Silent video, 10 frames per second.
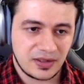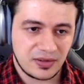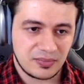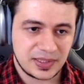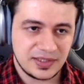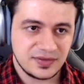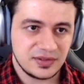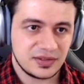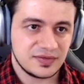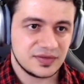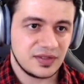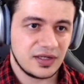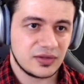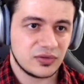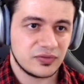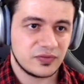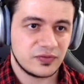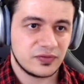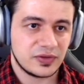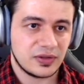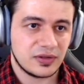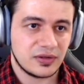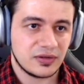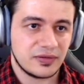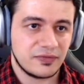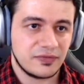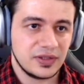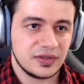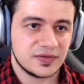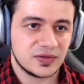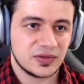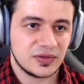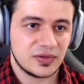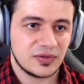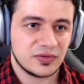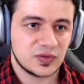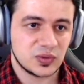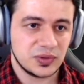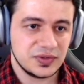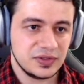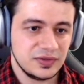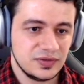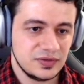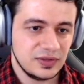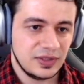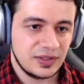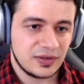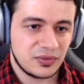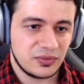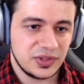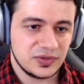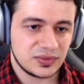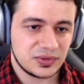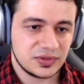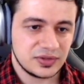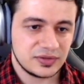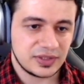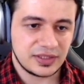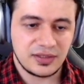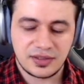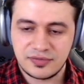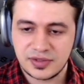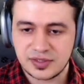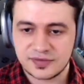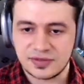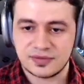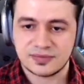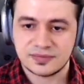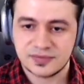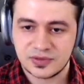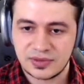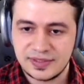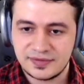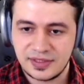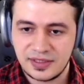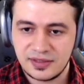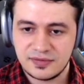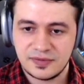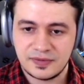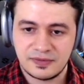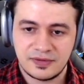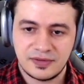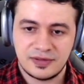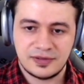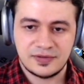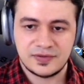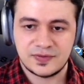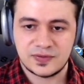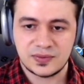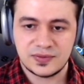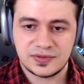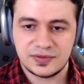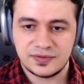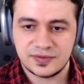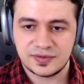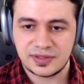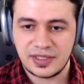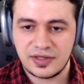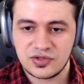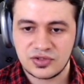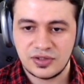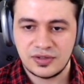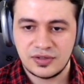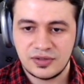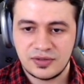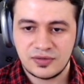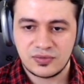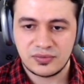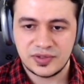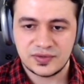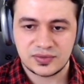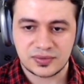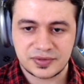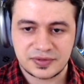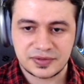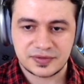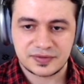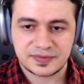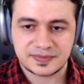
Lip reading: place it inside of, I think it's sources, resources, and then I think that's it. So let's add sources/resources.